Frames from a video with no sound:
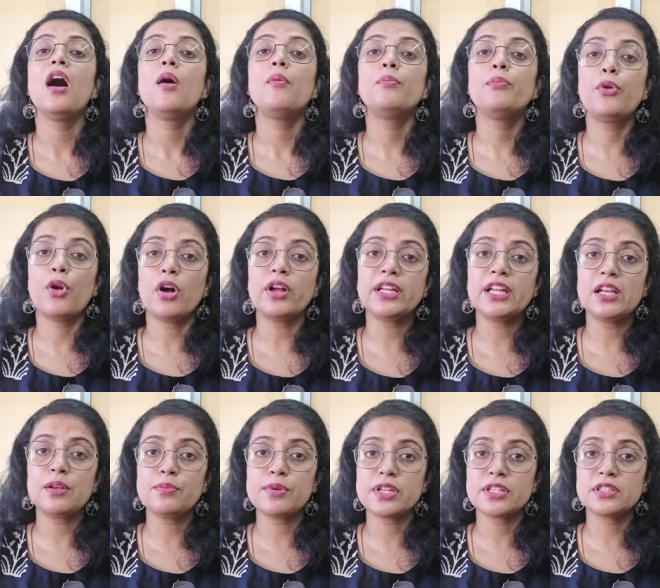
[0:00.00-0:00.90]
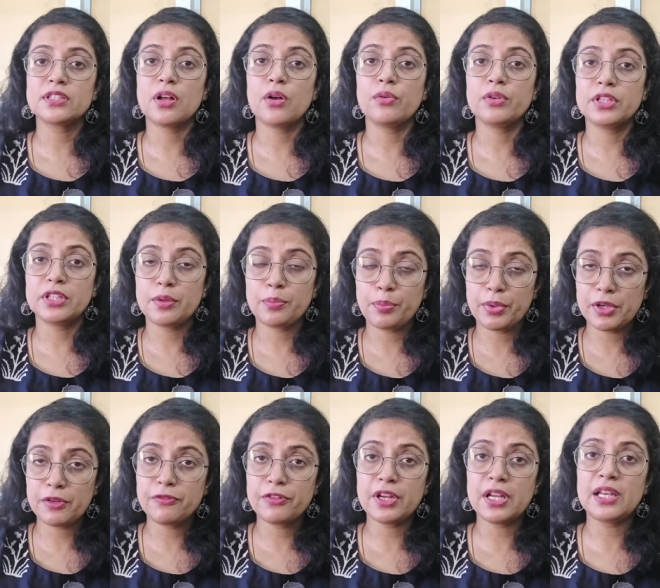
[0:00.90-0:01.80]
bronchial breath sound in the
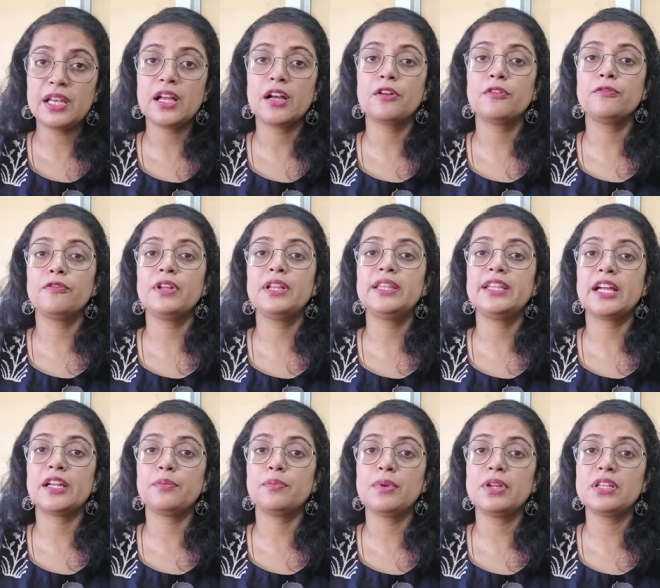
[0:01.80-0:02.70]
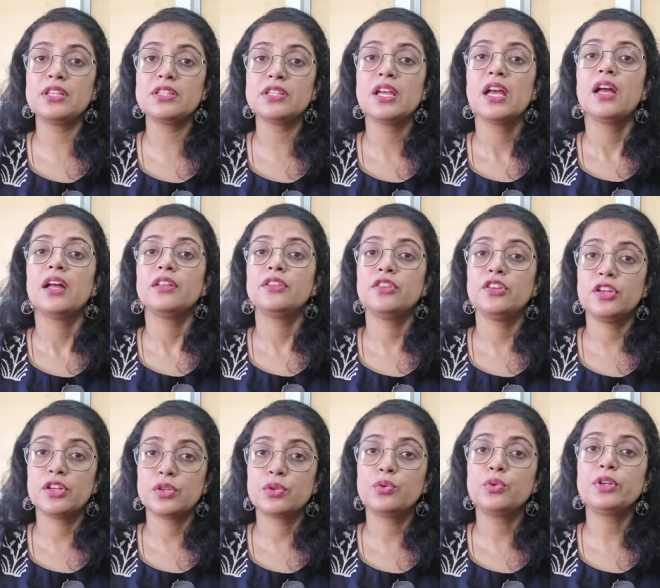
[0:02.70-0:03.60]
peripheral lung field, that means
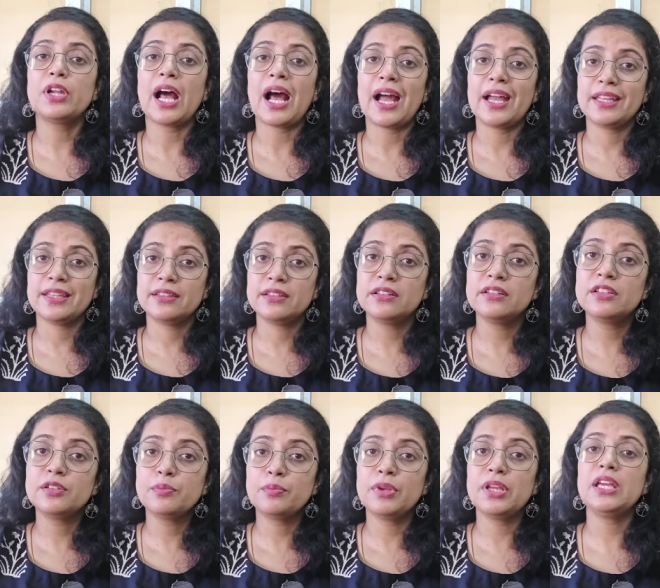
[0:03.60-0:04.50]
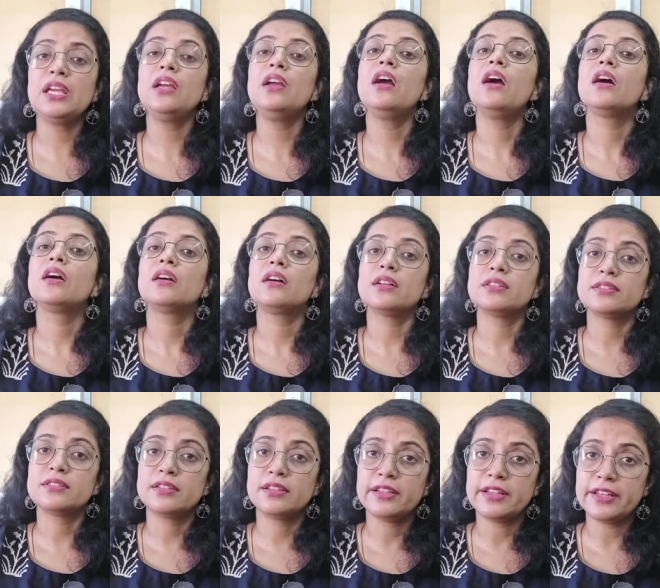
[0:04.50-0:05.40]
there could either be
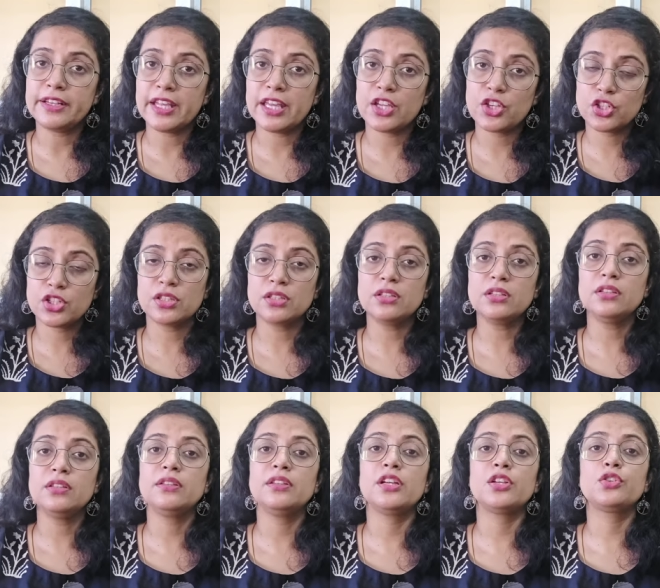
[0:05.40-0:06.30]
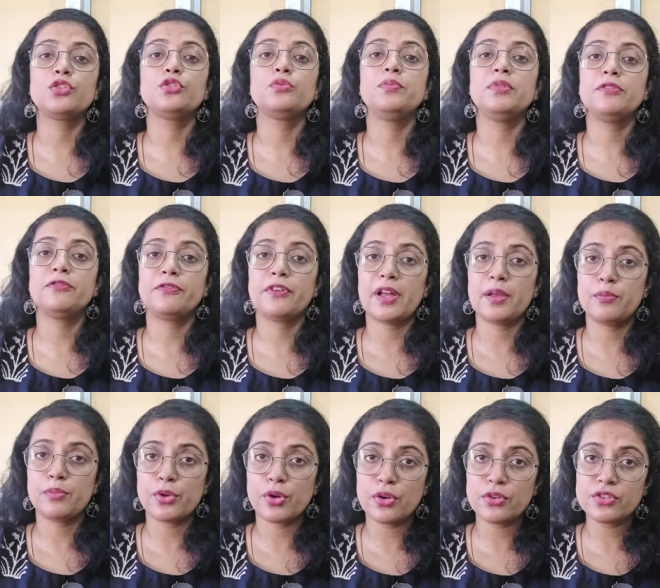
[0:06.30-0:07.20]
consolidation, there could be
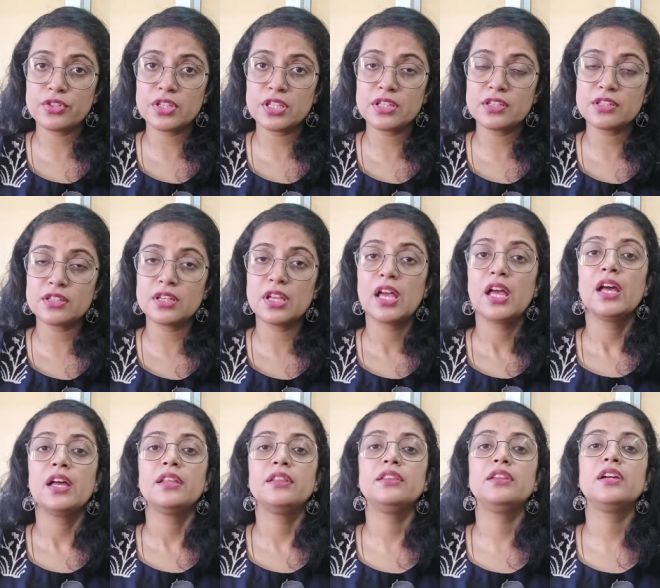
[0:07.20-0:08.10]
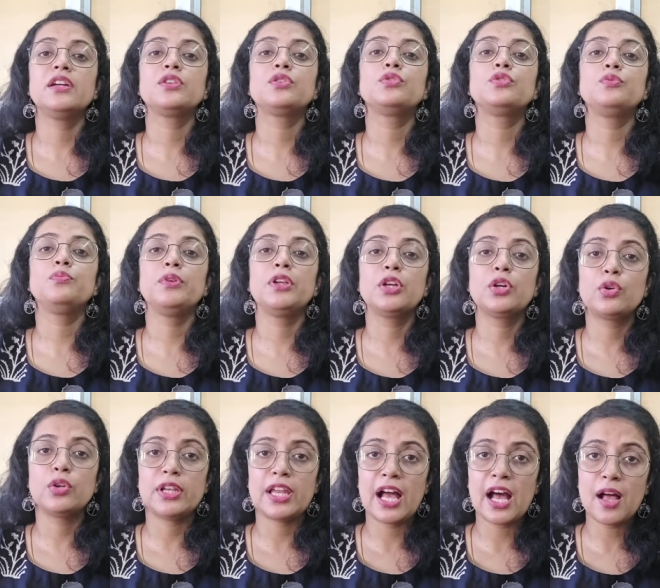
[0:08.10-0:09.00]
fibrosis, there could be
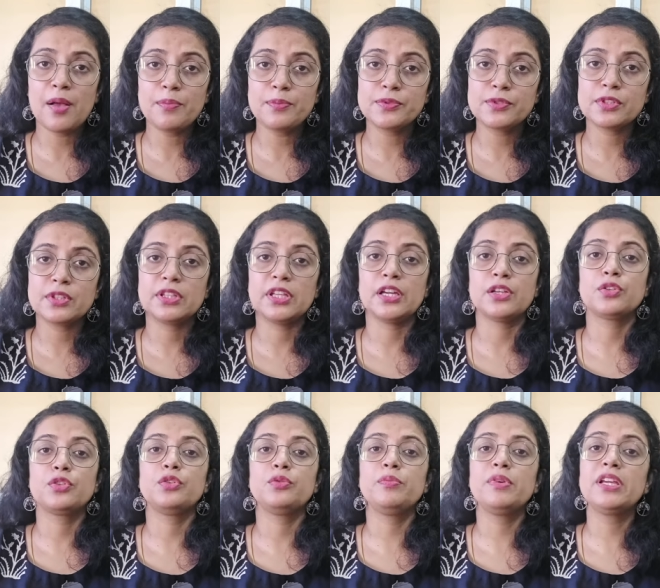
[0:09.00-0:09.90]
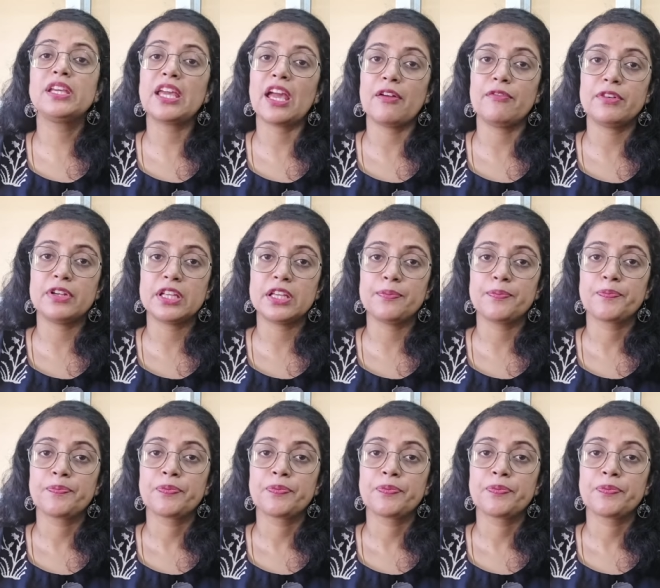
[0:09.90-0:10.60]
collapse, there could be cavity.